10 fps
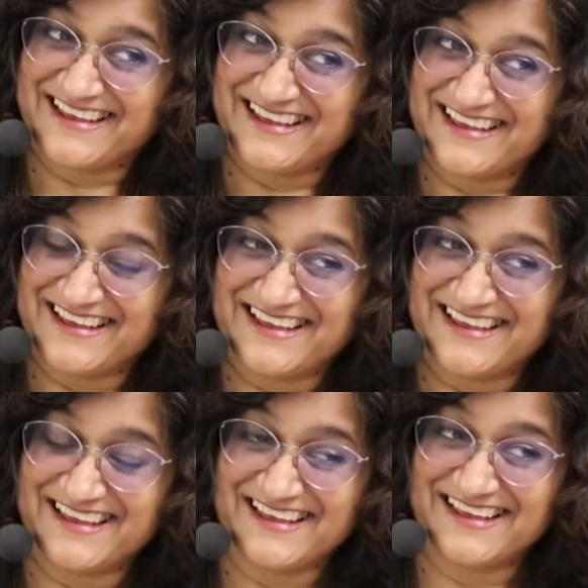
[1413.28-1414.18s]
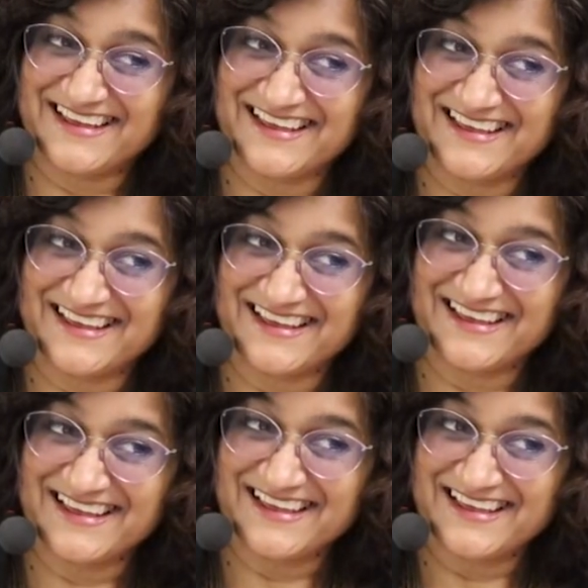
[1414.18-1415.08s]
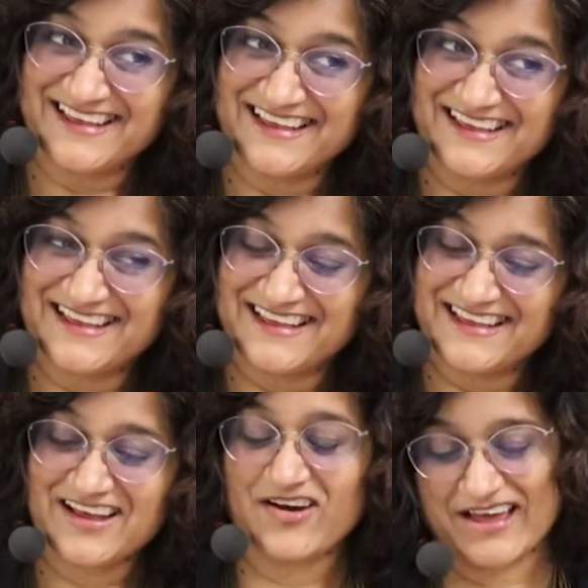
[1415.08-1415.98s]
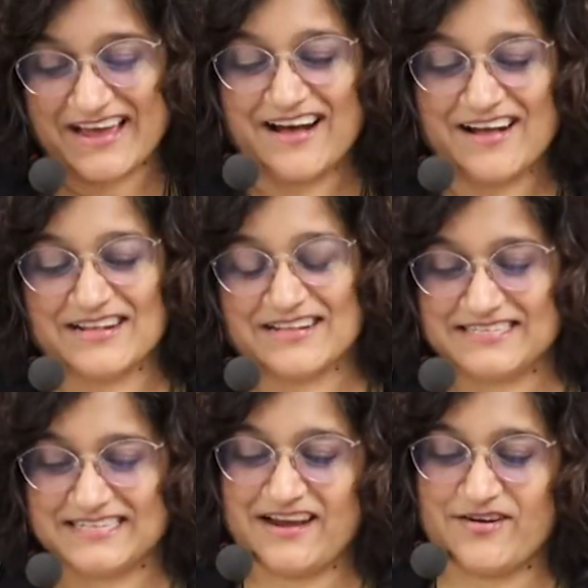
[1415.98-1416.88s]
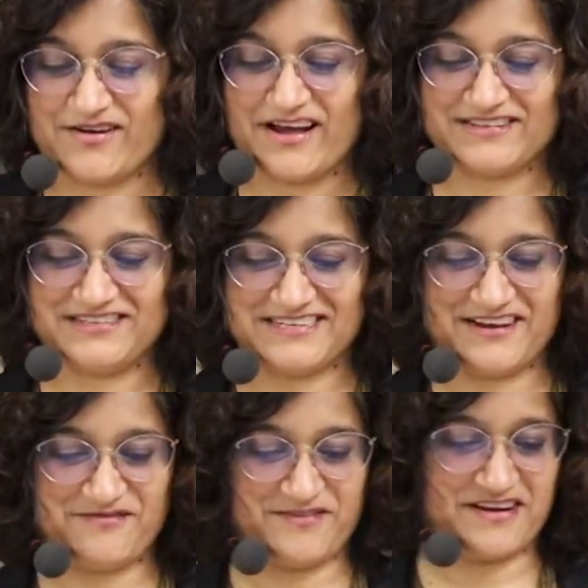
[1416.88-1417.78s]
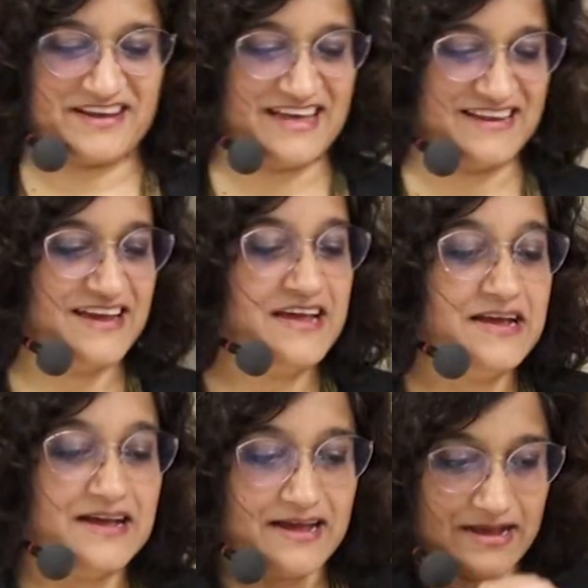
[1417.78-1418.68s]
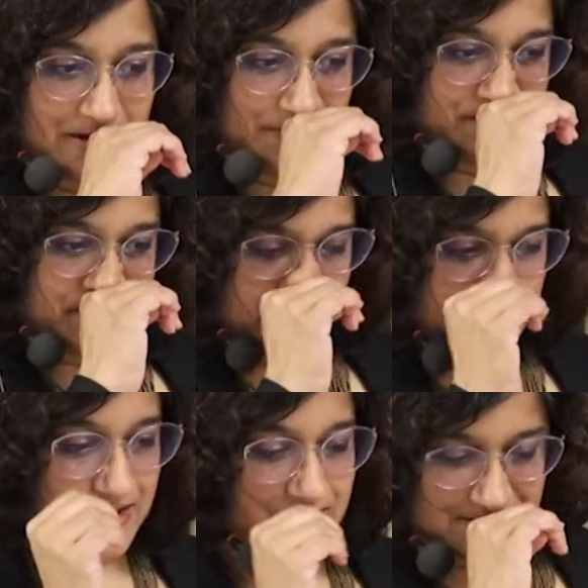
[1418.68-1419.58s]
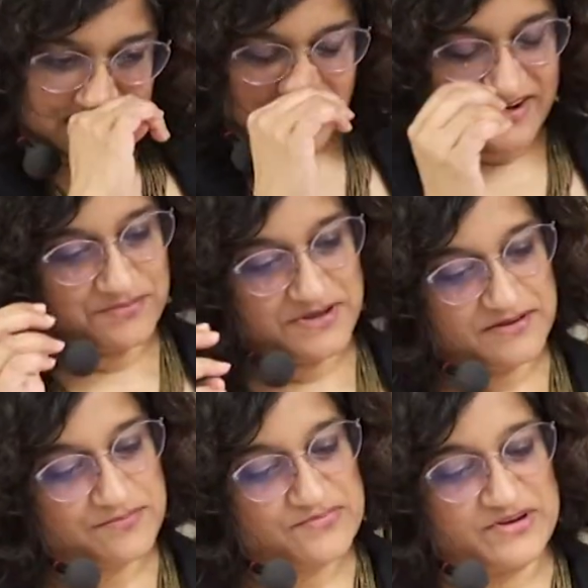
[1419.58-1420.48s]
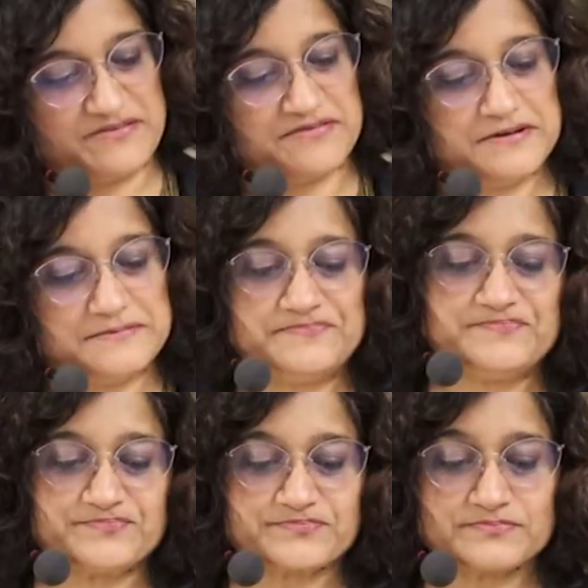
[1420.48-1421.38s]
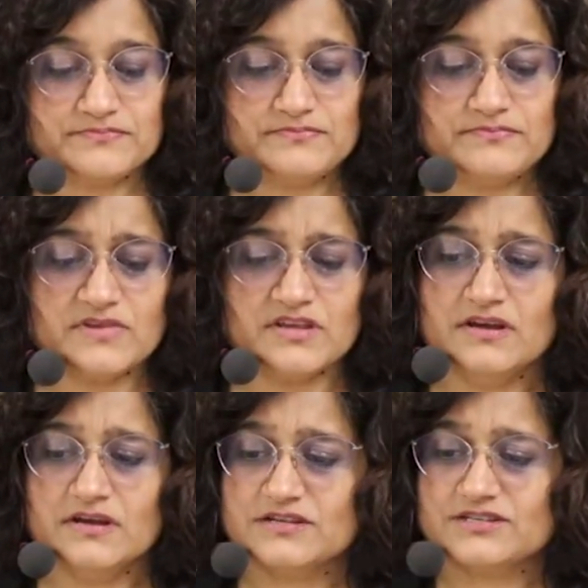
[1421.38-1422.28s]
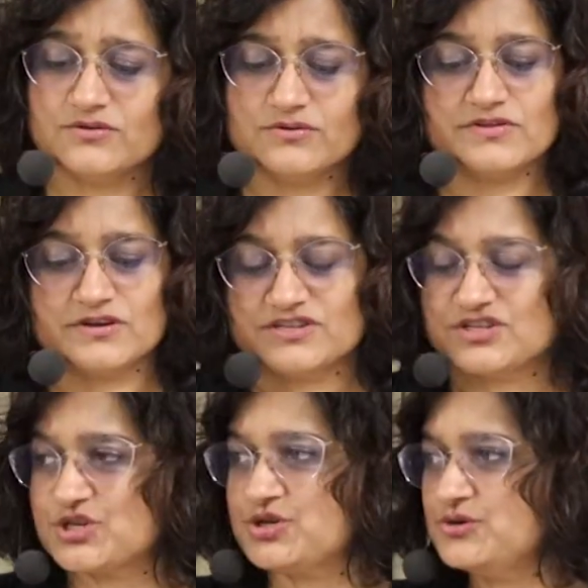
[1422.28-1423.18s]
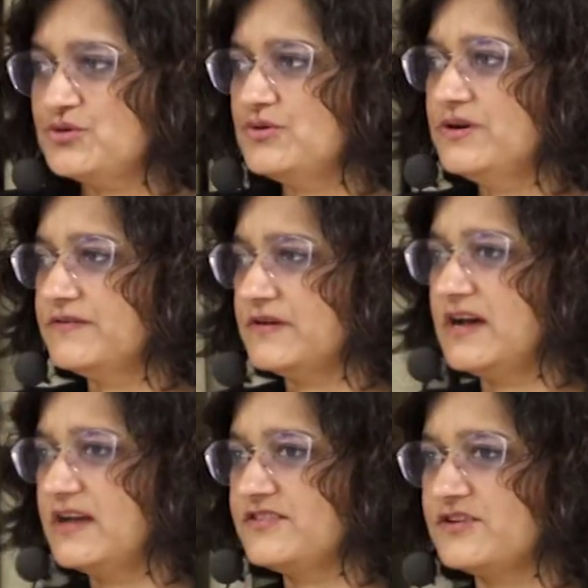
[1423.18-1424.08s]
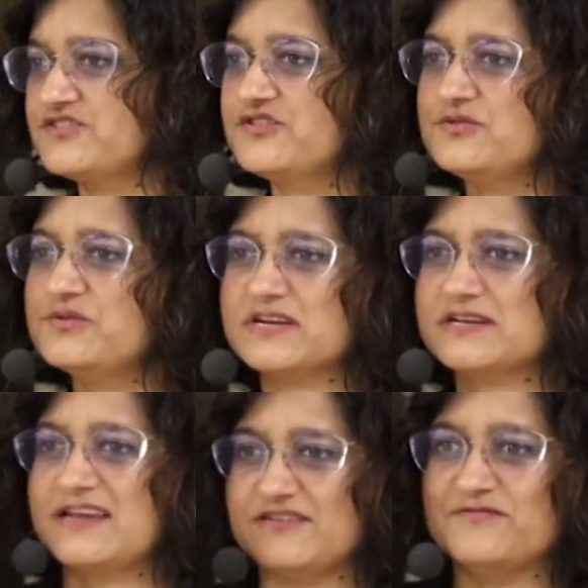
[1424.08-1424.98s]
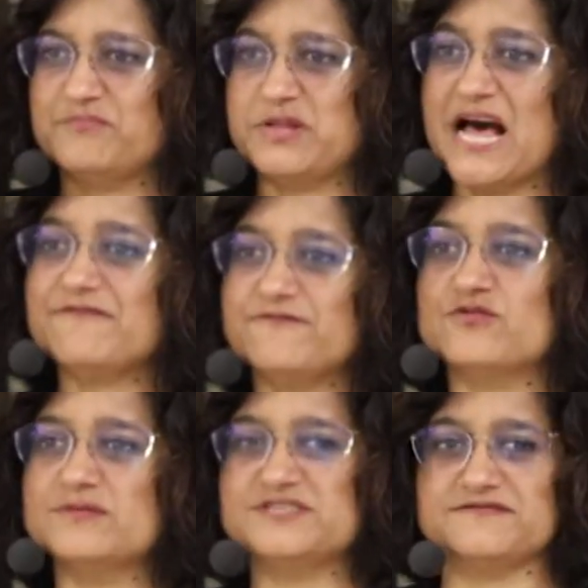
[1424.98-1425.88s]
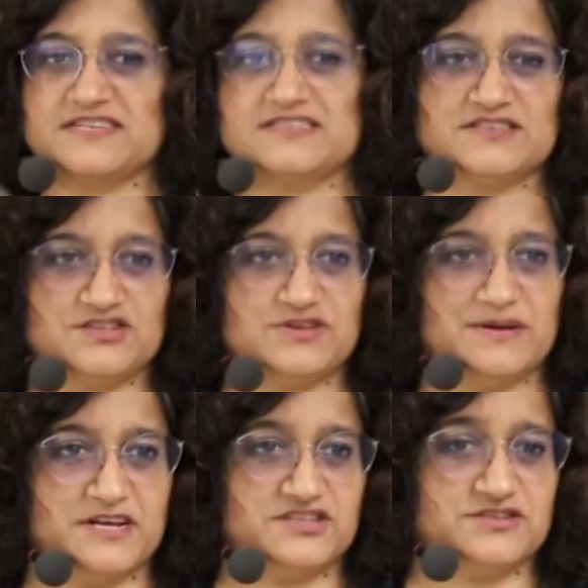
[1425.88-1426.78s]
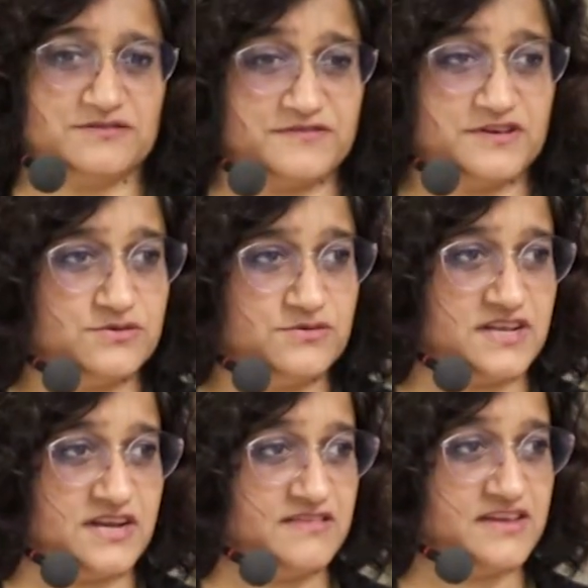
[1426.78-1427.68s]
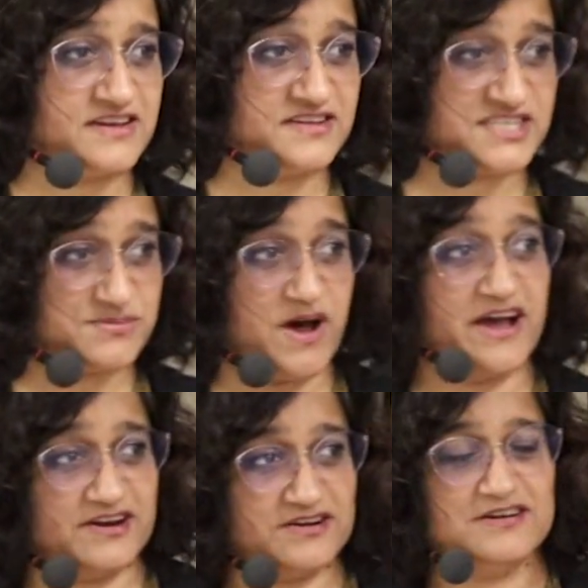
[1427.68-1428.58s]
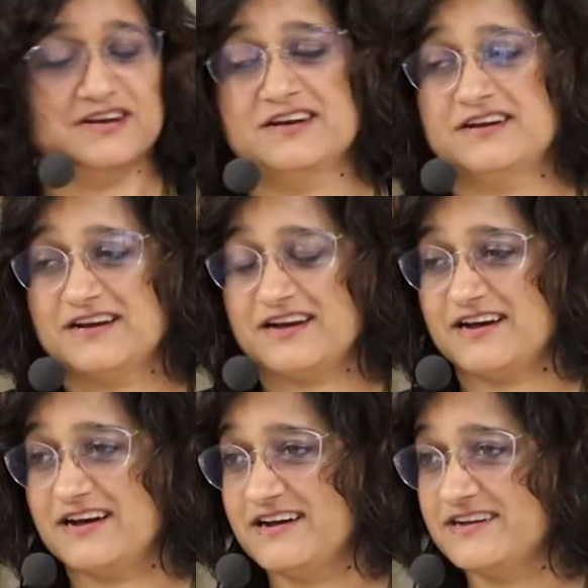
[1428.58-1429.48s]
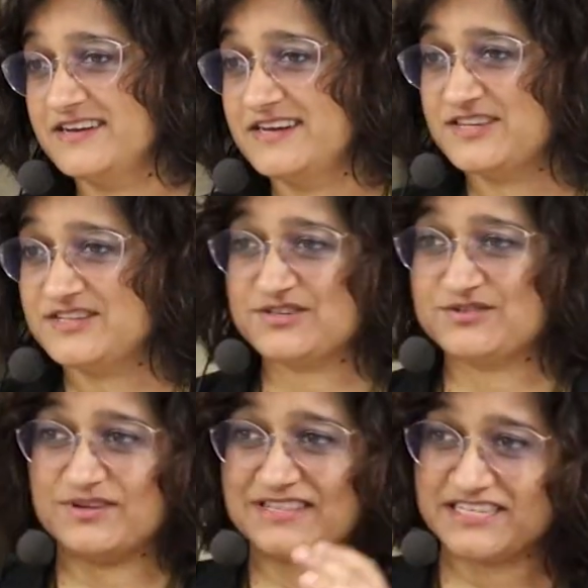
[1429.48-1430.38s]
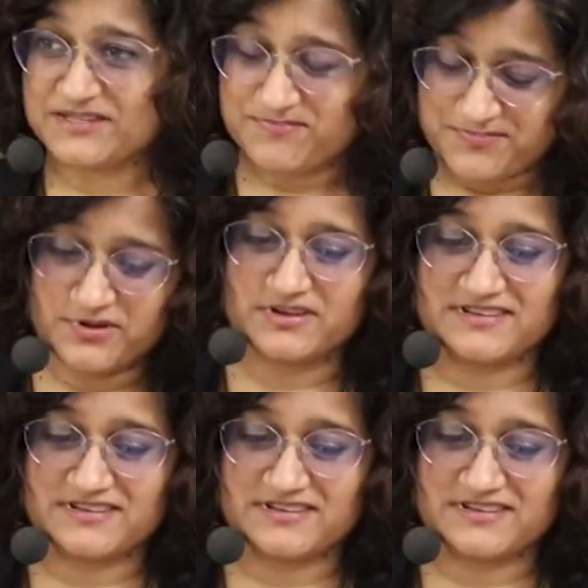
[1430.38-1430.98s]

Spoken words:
15-minute question for you. You have tons of time. Okay, I'll see how far I get. I'll try to be brief. So there are two kind of platforms of the two-dimensional view that I think conspire to at least cast